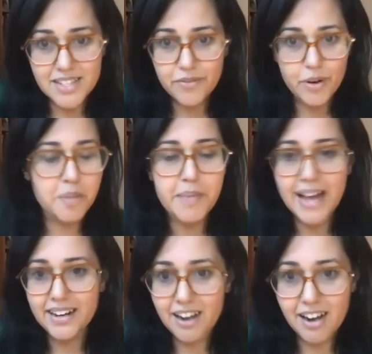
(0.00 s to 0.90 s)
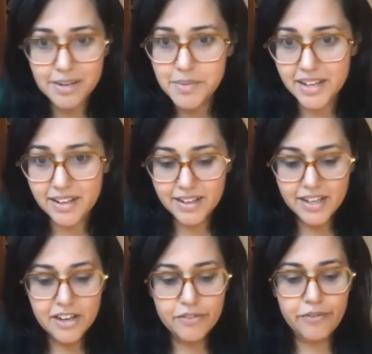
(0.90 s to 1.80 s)
from a bad economy,
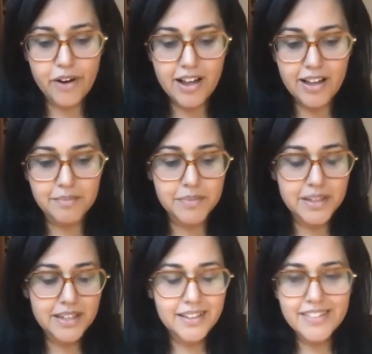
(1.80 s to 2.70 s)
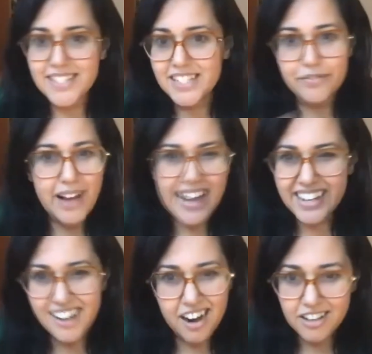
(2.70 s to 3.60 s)
from this divide and
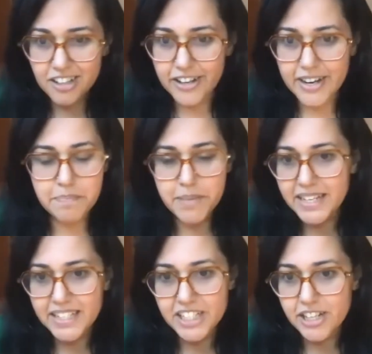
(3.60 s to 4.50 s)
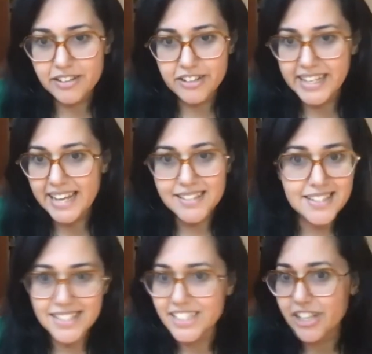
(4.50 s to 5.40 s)
conquer and pitting each other against
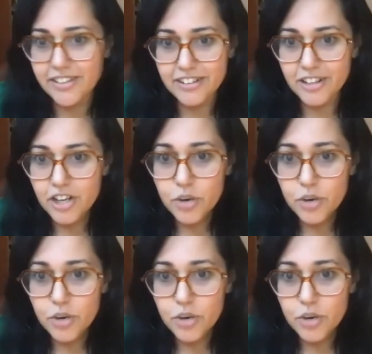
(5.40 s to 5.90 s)
each other.